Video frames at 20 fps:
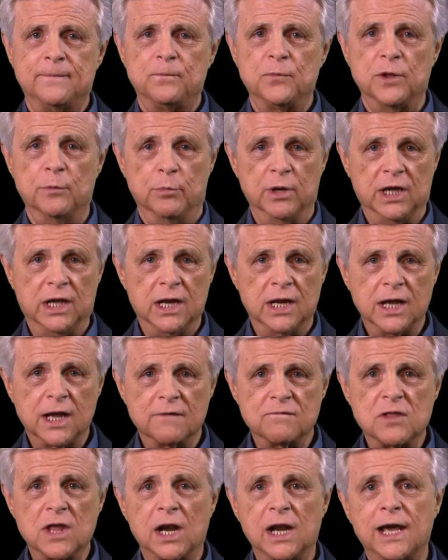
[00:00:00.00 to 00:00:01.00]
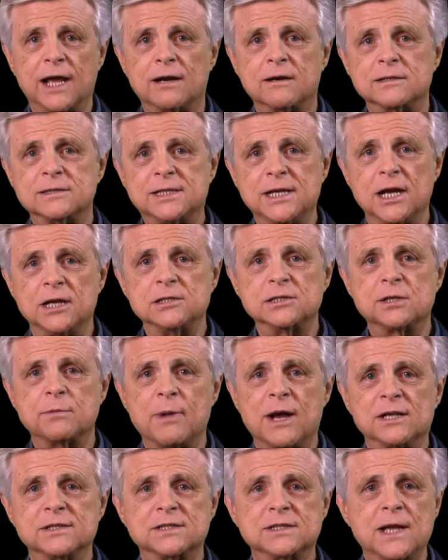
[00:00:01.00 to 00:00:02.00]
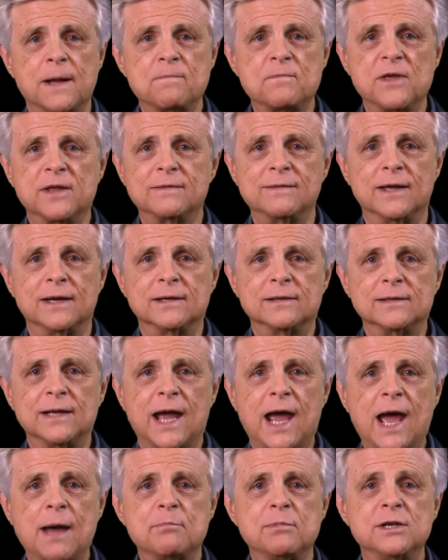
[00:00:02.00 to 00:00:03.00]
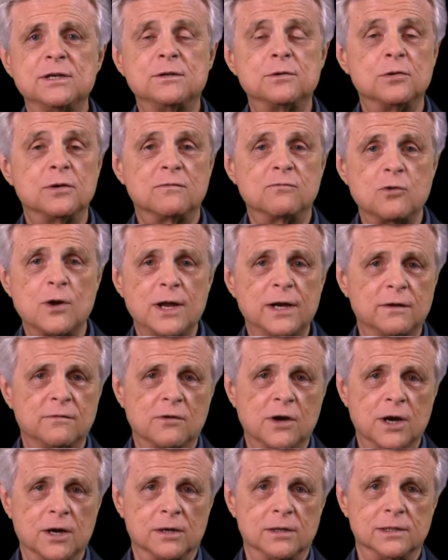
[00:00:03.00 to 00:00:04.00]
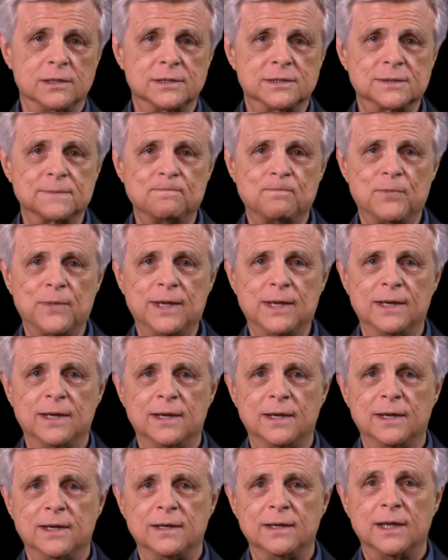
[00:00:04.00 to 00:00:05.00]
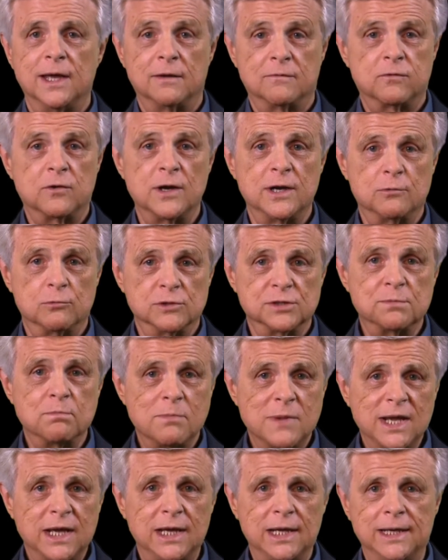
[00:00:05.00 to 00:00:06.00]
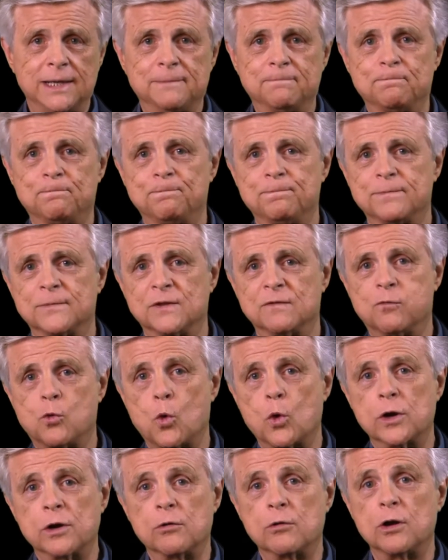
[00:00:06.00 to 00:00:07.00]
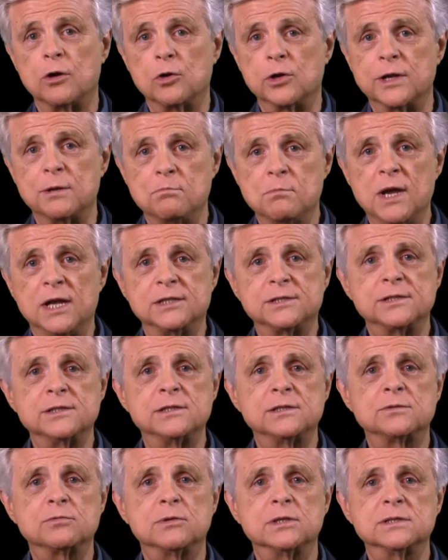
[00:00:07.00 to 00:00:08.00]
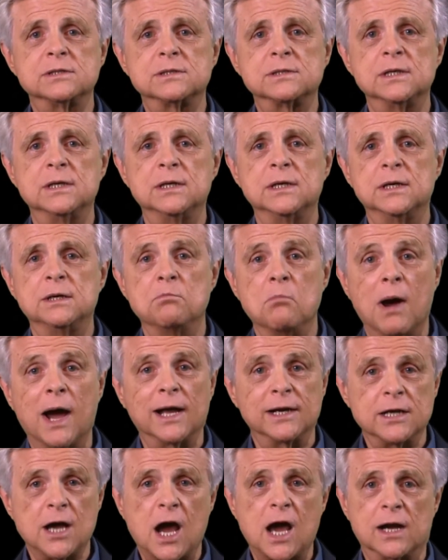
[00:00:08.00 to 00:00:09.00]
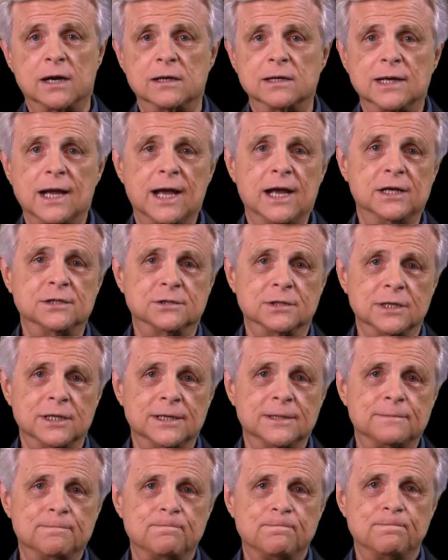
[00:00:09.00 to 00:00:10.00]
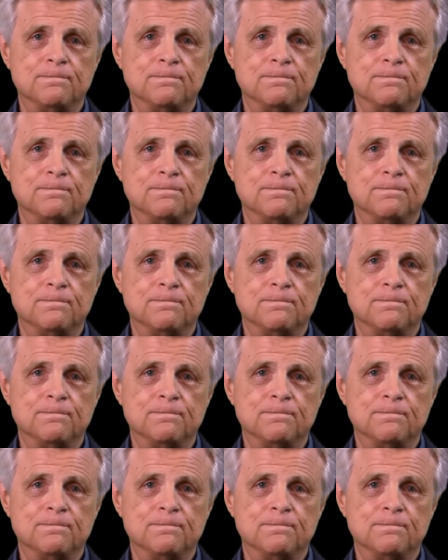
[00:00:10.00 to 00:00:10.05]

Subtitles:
The beginning of the letter tells about something that happened to a friend of Harald's. That friend was me. The 4-year-old it mentions was my daughter, Angela.